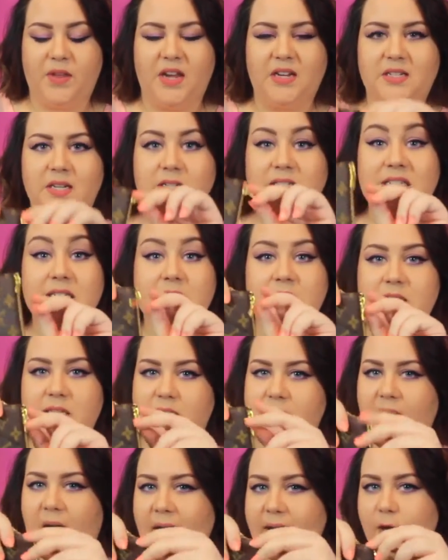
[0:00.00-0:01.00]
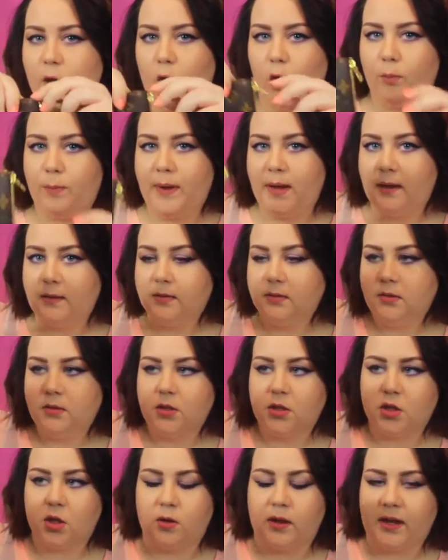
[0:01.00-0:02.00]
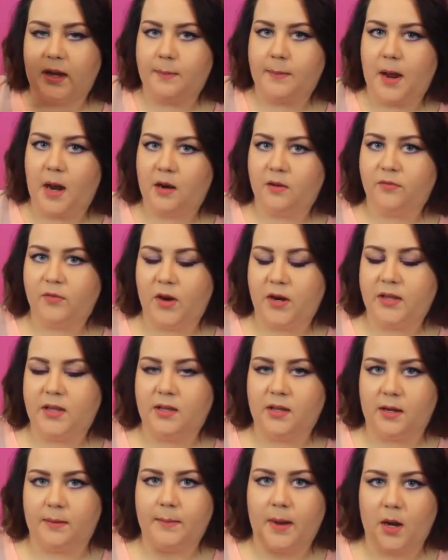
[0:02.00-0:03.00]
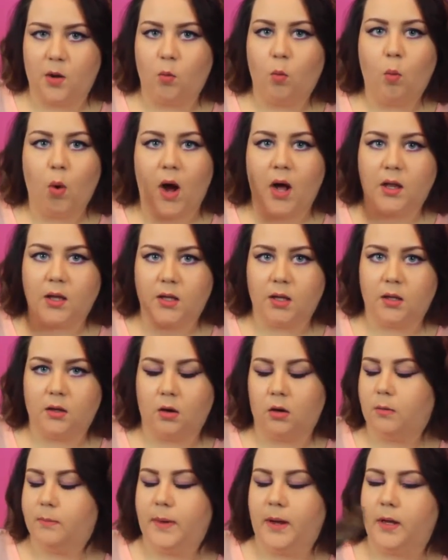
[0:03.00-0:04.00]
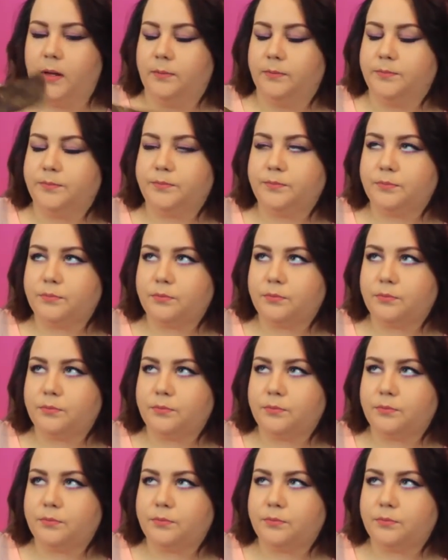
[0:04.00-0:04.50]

It doesn't slide open, so like I'm not afraid that like my wallet or my